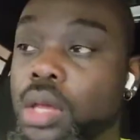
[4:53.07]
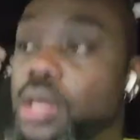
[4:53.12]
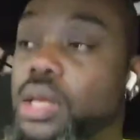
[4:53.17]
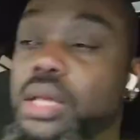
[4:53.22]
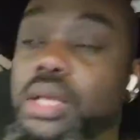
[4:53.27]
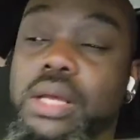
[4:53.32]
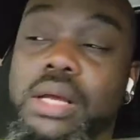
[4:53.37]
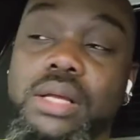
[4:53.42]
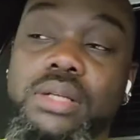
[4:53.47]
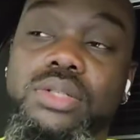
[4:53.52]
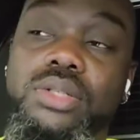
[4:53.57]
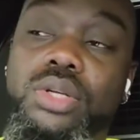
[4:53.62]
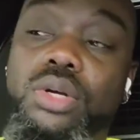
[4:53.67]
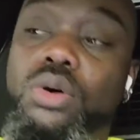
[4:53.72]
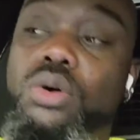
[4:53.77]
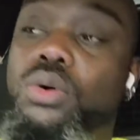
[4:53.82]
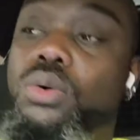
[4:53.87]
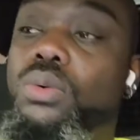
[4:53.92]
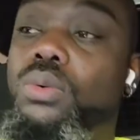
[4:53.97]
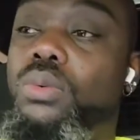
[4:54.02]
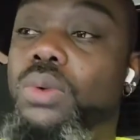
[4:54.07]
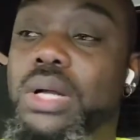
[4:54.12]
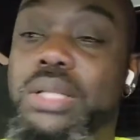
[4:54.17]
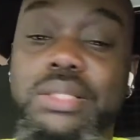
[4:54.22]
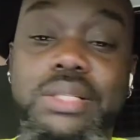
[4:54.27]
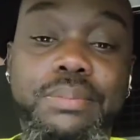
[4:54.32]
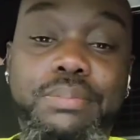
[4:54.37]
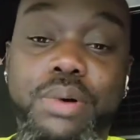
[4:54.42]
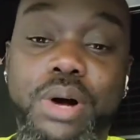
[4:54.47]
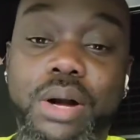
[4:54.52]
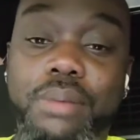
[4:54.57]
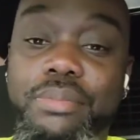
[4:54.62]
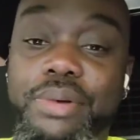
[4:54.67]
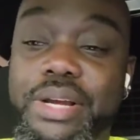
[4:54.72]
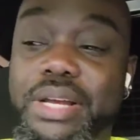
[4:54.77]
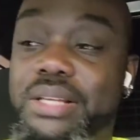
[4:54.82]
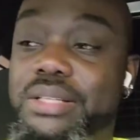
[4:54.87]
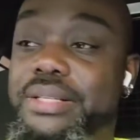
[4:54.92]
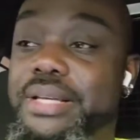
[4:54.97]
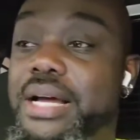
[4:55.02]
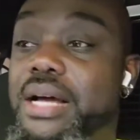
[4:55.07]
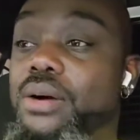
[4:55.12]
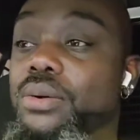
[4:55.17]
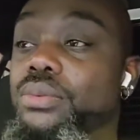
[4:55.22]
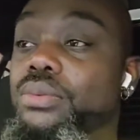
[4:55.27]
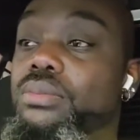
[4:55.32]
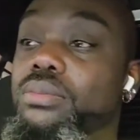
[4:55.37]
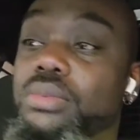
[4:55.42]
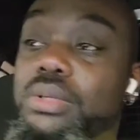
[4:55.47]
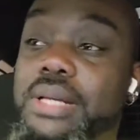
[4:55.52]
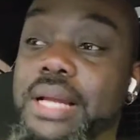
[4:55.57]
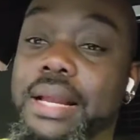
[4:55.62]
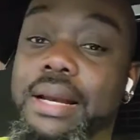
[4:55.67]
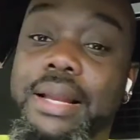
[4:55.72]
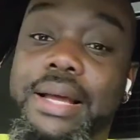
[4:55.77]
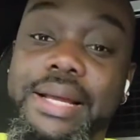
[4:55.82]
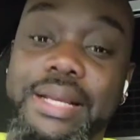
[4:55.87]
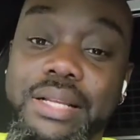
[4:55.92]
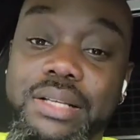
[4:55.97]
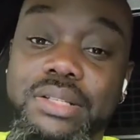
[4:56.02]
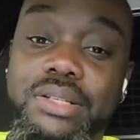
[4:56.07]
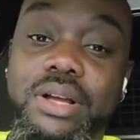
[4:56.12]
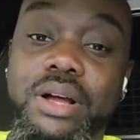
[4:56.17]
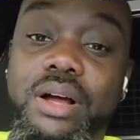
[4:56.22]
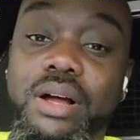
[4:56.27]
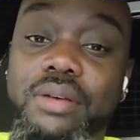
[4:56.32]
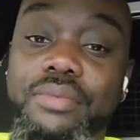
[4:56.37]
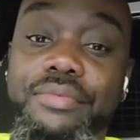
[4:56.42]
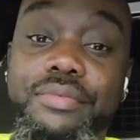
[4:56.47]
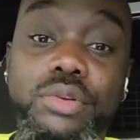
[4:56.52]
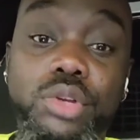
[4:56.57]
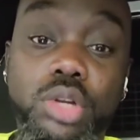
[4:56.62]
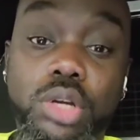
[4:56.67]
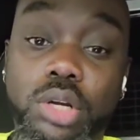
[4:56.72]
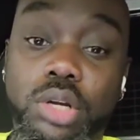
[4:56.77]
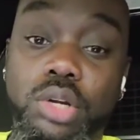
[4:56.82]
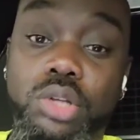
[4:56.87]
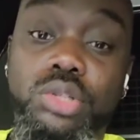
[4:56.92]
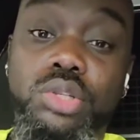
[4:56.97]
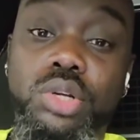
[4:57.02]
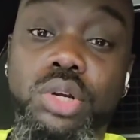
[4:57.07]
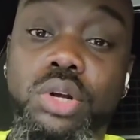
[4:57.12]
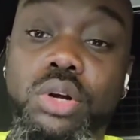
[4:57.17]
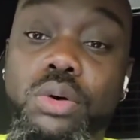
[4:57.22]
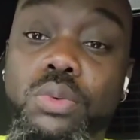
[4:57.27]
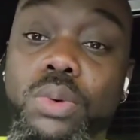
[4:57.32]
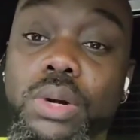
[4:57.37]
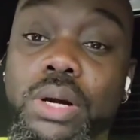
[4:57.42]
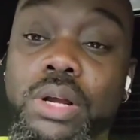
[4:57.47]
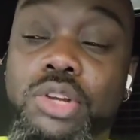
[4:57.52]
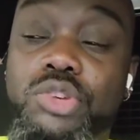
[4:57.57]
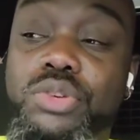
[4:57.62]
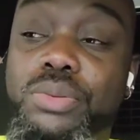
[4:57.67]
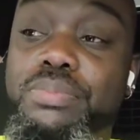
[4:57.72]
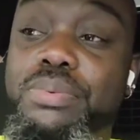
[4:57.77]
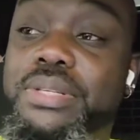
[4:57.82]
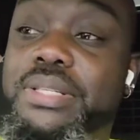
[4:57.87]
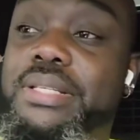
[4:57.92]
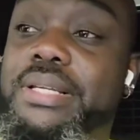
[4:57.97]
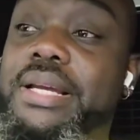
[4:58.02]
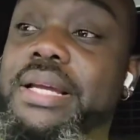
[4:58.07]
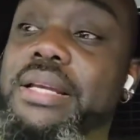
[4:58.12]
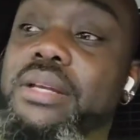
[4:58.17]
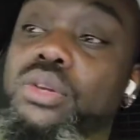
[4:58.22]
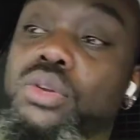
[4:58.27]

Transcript: Yeah, so once the park brake is out, that light is off, you're good to go 100%.